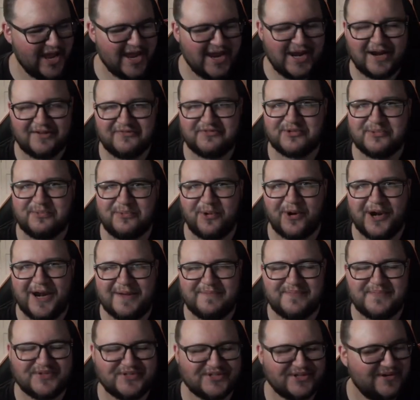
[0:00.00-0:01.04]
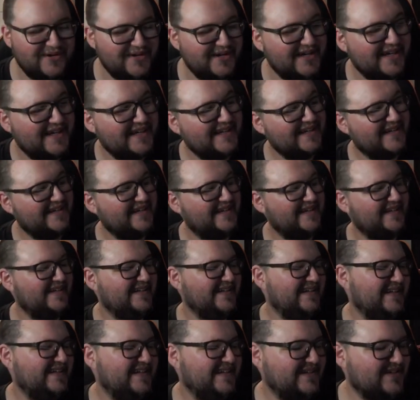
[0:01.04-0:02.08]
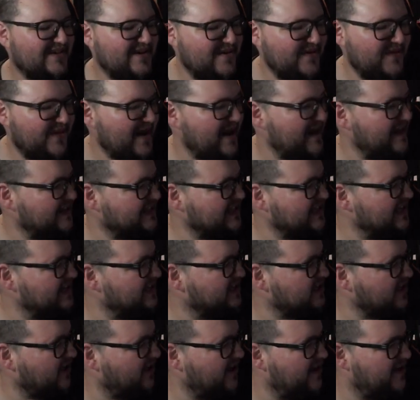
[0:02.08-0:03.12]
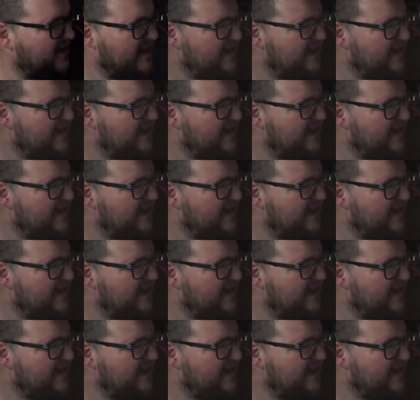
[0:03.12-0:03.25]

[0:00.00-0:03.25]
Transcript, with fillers: dead after one episode. So that is the entire